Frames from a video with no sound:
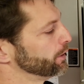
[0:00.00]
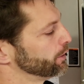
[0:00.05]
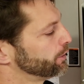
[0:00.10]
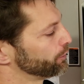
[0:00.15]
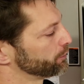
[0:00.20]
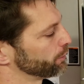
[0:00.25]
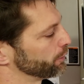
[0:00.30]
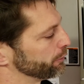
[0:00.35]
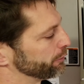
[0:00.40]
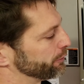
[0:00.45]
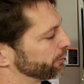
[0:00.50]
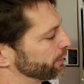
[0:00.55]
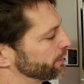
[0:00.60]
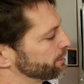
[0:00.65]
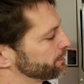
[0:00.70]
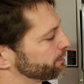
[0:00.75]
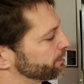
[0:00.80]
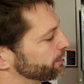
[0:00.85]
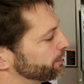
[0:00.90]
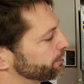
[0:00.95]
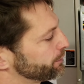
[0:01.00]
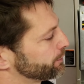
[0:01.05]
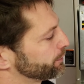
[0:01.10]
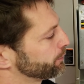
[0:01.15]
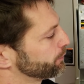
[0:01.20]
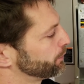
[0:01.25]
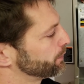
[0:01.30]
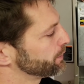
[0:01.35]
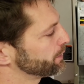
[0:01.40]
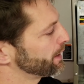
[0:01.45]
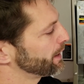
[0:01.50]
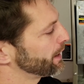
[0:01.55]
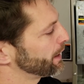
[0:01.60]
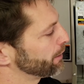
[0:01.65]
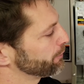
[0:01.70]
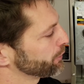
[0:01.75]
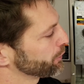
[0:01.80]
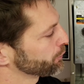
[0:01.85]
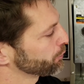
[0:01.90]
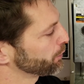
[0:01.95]
So for instance, when you
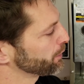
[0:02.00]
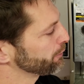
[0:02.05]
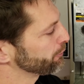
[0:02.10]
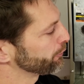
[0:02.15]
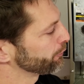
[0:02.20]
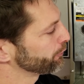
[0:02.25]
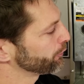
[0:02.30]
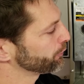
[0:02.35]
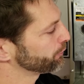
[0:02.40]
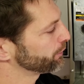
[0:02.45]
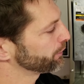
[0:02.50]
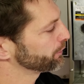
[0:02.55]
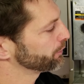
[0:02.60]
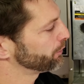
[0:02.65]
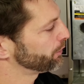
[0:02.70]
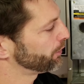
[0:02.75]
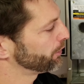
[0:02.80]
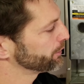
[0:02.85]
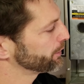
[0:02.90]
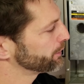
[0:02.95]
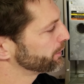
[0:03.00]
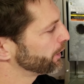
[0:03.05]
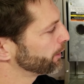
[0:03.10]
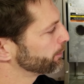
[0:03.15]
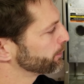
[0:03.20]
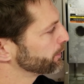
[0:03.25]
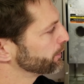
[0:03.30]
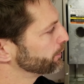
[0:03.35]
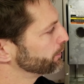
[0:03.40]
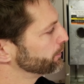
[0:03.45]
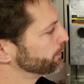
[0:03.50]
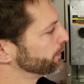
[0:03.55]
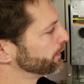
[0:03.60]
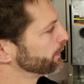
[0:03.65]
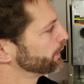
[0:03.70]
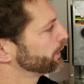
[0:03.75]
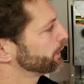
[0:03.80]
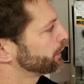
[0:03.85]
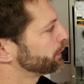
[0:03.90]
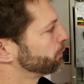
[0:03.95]
have your 24-volt signal on the W,
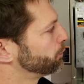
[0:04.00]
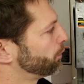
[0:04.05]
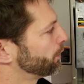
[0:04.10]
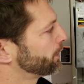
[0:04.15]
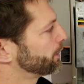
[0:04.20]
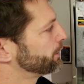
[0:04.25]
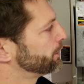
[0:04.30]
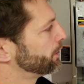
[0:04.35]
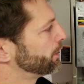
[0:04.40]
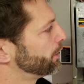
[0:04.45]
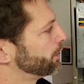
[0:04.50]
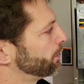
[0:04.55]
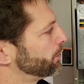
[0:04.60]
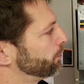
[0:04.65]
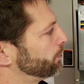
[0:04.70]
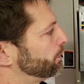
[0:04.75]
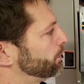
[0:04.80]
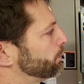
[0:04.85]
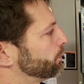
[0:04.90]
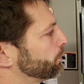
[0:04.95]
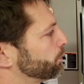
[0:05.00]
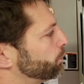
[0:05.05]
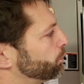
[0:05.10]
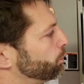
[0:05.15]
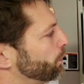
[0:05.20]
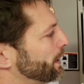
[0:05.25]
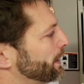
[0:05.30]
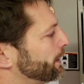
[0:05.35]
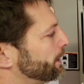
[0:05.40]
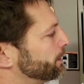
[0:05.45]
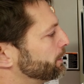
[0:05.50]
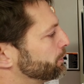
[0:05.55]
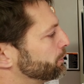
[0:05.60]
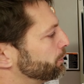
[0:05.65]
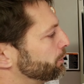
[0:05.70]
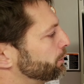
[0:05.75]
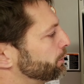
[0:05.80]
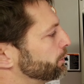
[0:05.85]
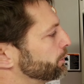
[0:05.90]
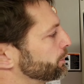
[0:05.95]
you want to know when
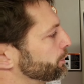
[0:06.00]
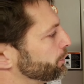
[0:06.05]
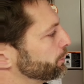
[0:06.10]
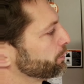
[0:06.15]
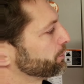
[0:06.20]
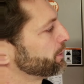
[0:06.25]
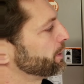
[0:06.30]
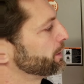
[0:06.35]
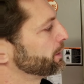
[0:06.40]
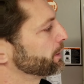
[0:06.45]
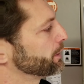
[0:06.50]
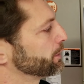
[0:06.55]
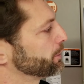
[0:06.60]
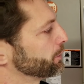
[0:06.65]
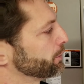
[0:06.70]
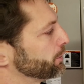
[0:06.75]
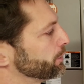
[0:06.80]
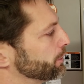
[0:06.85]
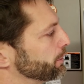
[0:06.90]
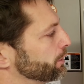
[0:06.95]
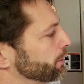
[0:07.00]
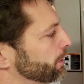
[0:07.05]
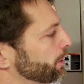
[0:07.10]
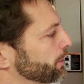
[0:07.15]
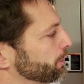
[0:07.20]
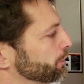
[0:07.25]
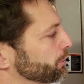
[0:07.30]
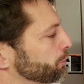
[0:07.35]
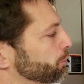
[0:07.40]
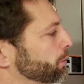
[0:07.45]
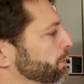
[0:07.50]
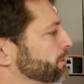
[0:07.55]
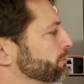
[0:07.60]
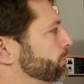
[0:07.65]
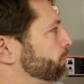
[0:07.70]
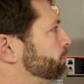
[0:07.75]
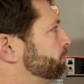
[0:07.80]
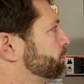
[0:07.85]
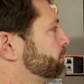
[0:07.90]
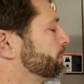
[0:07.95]
you're sending your 120
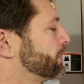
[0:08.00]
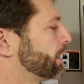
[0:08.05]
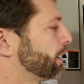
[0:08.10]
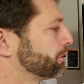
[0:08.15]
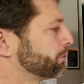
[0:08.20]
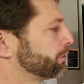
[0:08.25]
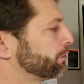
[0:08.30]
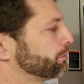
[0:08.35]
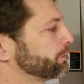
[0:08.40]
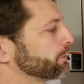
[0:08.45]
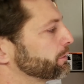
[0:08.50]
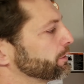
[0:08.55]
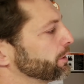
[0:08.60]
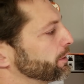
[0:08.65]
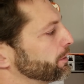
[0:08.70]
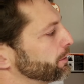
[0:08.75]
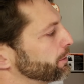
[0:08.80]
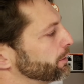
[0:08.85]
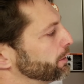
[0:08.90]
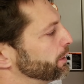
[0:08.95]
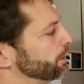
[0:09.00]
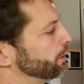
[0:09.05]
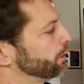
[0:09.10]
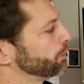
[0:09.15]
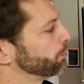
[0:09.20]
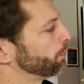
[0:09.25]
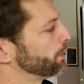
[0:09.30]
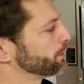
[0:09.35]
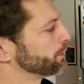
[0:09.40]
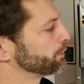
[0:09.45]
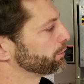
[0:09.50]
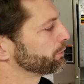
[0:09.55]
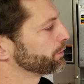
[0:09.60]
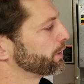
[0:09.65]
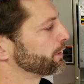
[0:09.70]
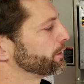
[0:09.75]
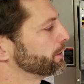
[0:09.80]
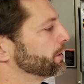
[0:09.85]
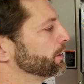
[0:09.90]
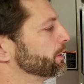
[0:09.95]
volts to your hot surface igniter, when you're
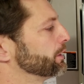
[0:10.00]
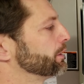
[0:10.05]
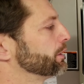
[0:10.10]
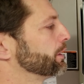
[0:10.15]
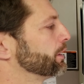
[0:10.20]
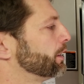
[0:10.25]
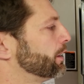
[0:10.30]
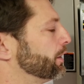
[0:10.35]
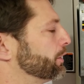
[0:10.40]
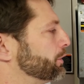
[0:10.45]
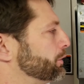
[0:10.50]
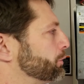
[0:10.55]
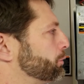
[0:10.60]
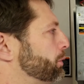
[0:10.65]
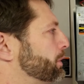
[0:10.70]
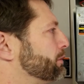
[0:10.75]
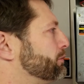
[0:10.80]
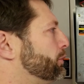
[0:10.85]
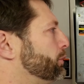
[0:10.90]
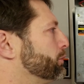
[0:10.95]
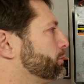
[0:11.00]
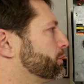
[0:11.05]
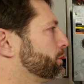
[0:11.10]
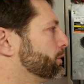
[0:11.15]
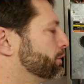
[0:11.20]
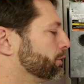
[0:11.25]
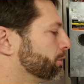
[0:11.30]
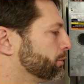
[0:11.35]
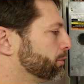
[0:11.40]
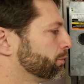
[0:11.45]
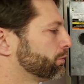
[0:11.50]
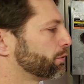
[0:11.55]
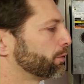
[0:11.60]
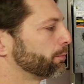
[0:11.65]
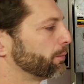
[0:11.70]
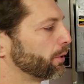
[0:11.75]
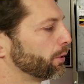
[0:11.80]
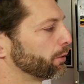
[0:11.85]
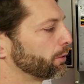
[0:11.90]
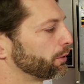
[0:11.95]
sending 120 volts to your inducer
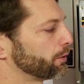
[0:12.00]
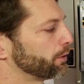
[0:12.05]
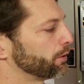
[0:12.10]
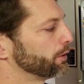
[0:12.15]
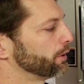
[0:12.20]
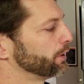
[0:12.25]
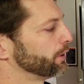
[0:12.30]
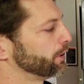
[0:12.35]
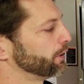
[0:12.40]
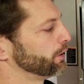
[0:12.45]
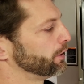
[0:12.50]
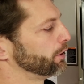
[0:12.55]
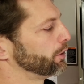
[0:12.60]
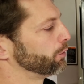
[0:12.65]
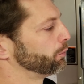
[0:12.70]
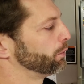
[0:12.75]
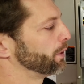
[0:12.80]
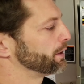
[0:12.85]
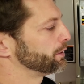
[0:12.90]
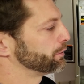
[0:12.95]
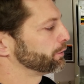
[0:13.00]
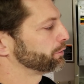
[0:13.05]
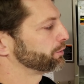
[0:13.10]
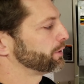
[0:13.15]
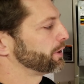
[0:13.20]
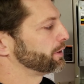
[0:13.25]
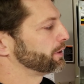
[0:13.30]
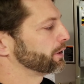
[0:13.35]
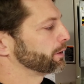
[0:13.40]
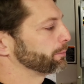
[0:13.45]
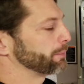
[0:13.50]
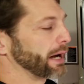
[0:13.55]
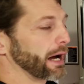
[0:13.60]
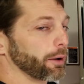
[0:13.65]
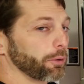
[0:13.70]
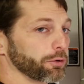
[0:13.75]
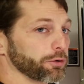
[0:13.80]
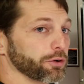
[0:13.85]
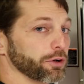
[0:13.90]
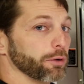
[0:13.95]
motor, when you're sending
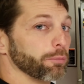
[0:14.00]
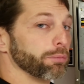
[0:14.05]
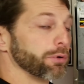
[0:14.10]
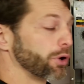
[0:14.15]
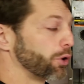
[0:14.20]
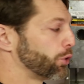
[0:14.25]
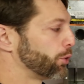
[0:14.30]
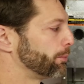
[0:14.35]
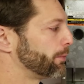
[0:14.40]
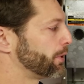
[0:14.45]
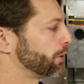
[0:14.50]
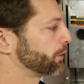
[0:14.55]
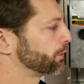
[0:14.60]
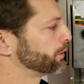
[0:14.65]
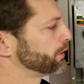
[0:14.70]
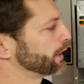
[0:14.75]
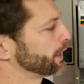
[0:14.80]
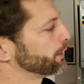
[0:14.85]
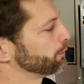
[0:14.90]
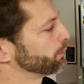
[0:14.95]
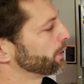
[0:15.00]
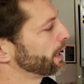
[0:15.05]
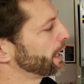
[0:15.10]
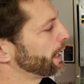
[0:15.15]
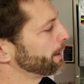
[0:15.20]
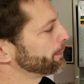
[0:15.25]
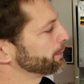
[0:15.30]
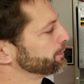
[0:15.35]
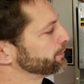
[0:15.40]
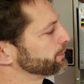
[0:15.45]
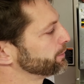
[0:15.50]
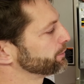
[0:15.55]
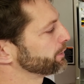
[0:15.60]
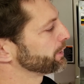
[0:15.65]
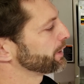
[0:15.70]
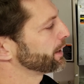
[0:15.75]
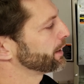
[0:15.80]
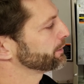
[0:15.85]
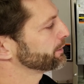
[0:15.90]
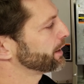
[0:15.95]
power to your blower motor. And what happens is a
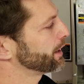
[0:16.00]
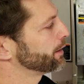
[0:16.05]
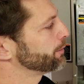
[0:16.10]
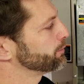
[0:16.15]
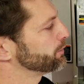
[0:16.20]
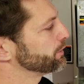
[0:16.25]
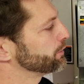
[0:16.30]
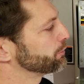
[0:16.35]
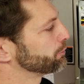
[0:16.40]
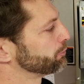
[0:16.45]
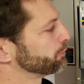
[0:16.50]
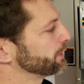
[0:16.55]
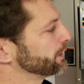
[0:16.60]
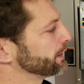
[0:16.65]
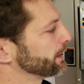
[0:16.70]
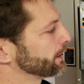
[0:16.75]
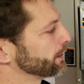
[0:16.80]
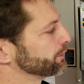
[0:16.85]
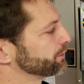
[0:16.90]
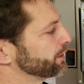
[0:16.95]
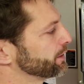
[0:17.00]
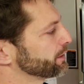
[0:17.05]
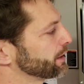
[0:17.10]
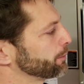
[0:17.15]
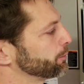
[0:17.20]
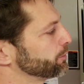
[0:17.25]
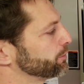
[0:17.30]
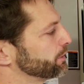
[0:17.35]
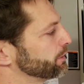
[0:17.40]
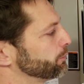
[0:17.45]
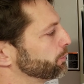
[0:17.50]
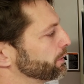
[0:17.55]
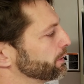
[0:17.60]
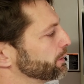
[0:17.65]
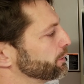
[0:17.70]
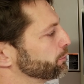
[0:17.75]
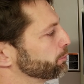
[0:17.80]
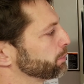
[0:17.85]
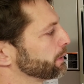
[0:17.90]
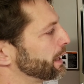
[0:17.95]
lot of times these relays, anytime you see one of
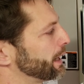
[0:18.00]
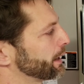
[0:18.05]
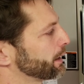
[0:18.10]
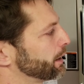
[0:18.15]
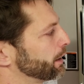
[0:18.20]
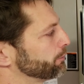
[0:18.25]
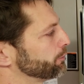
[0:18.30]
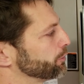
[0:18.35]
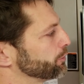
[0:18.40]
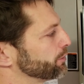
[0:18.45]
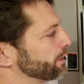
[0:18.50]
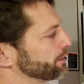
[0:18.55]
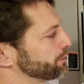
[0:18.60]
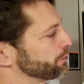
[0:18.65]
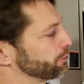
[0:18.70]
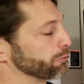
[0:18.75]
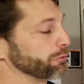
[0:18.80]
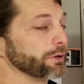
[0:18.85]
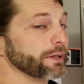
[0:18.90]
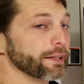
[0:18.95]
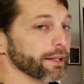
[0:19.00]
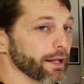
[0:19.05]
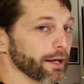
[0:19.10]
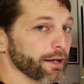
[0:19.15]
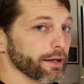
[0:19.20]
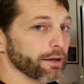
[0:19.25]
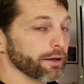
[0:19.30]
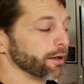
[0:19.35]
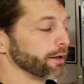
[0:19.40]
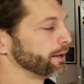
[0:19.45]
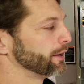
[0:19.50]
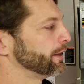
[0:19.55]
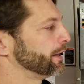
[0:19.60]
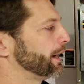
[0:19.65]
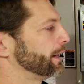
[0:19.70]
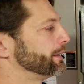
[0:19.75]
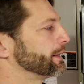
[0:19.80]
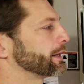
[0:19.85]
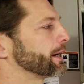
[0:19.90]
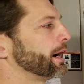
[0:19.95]
these black covers, that's a relay.
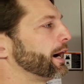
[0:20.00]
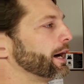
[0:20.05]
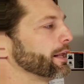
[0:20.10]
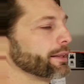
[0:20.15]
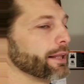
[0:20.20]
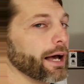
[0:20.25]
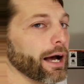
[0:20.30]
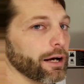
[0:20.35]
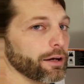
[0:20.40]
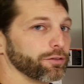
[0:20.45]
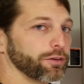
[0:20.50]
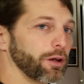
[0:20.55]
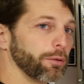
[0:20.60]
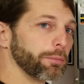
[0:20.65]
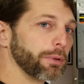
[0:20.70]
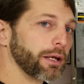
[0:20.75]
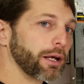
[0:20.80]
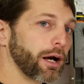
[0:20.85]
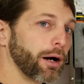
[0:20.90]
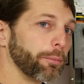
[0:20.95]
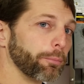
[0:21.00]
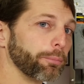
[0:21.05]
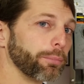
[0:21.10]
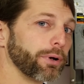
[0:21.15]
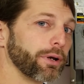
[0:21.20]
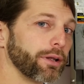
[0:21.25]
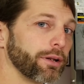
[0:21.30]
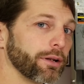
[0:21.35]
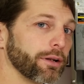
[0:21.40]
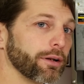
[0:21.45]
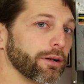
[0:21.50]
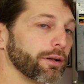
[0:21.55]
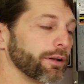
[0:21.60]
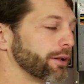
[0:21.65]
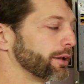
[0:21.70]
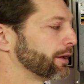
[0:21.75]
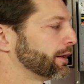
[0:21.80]
And the contacts can become pitted.